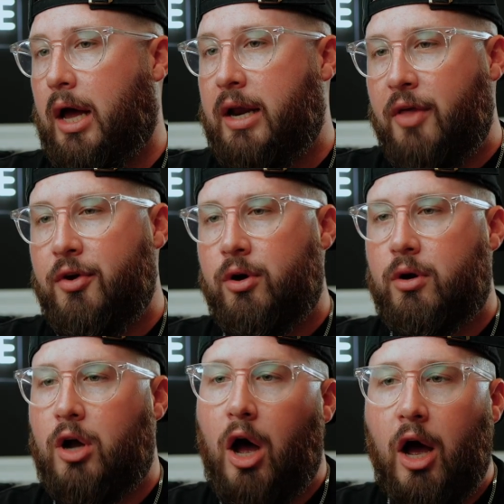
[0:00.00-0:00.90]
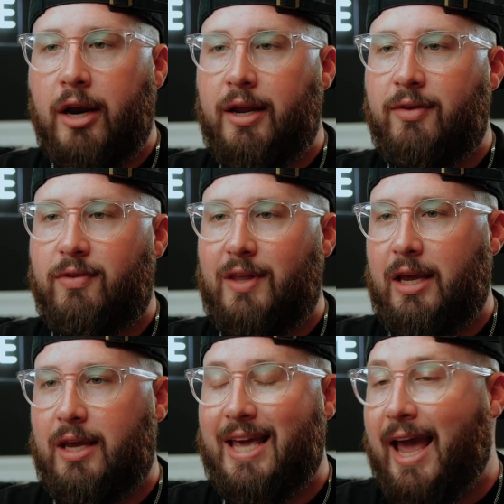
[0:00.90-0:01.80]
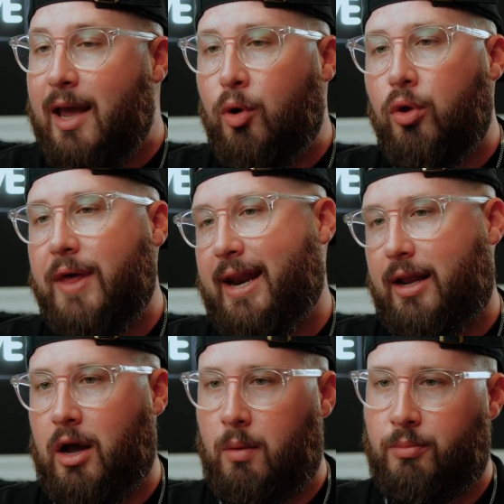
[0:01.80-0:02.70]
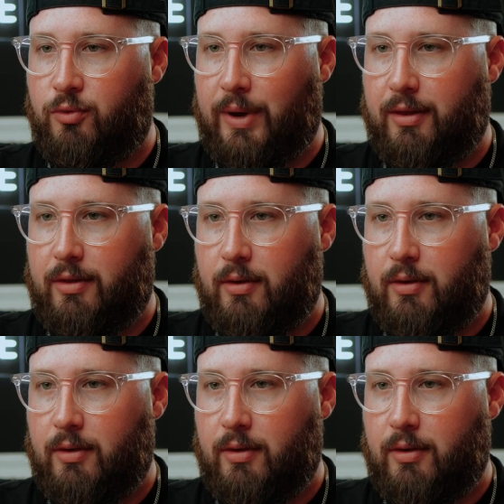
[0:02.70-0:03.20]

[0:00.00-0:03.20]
Another con is the cable that it comes with.